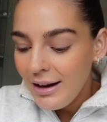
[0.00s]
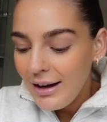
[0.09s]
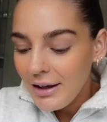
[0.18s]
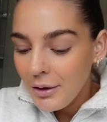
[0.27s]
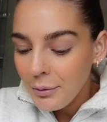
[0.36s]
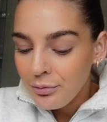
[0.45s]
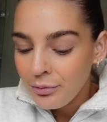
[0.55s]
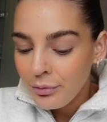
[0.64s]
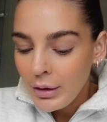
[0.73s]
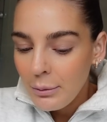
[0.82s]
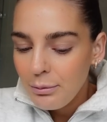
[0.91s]

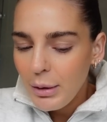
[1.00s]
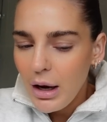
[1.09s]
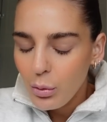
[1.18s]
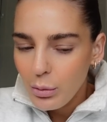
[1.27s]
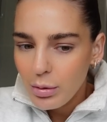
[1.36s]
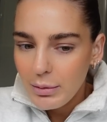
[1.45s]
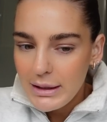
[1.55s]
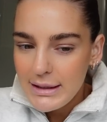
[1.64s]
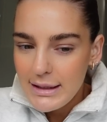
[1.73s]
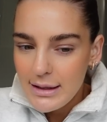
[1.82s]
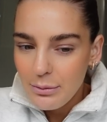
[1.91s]
But I will probably
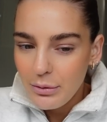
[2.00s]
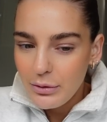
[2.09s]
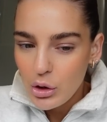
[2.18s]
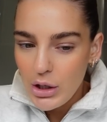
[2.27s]
see Sid before